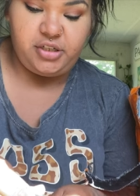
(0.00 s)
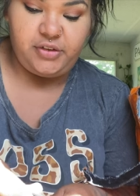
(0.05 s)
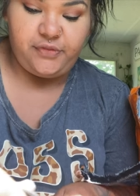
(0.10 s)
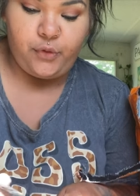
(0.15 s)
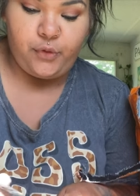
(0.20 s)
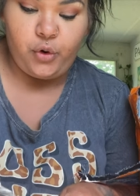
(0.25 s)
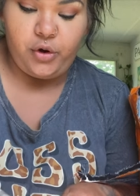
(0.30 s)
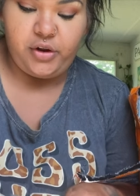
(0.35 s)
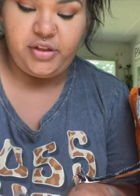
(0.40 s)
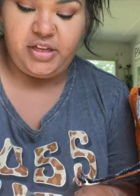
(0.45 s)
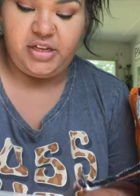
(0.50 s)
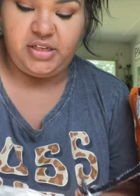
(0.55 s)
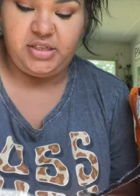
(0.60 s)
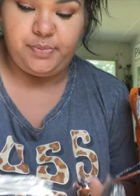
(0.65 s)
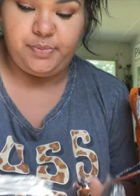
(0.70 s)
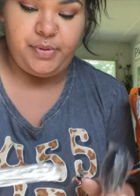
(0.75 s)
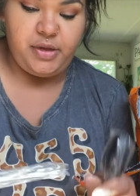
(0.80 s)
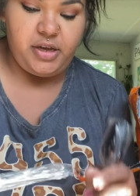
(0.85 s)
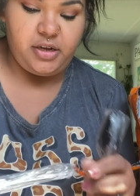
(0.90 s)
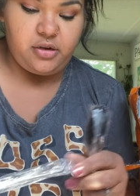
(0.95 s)
four of these
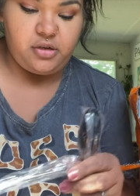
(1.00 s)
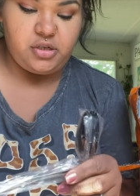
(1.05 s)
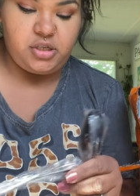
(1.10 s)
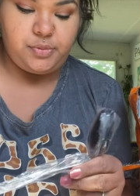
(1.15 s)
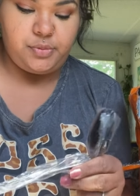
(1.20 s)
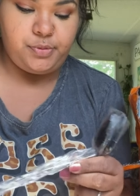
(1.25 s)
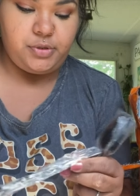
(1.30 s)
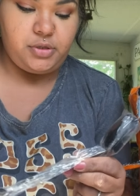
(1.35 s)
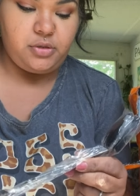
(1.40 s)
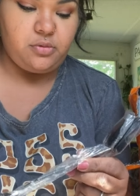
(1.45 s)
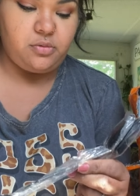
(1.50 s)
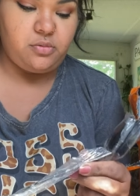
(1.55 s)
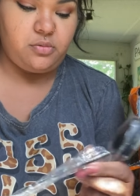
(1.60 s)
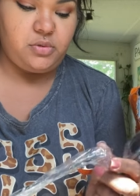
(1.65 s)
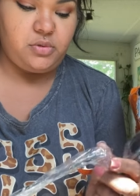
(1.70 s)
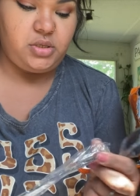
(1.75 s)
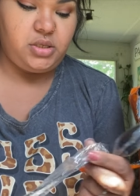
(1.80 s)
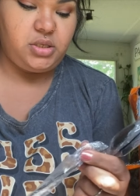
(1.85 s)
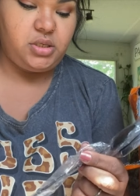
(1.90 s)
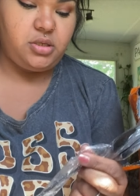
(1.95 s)
bigger
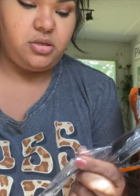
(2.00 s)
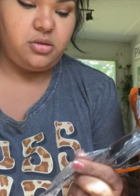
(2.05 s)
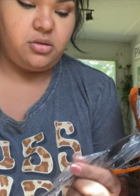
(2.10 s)
spoons.